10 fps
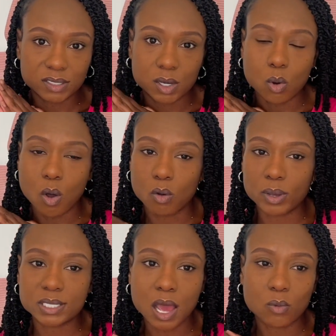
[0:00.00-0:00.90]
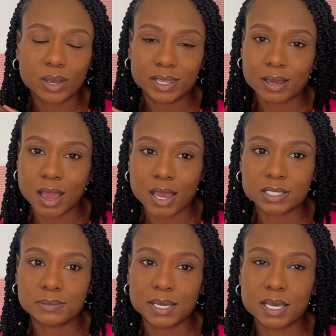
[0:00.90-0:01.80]
They'll always outweigh the cons,
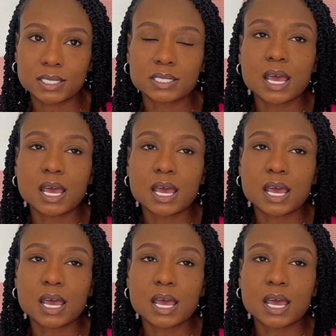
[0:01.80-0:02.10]
because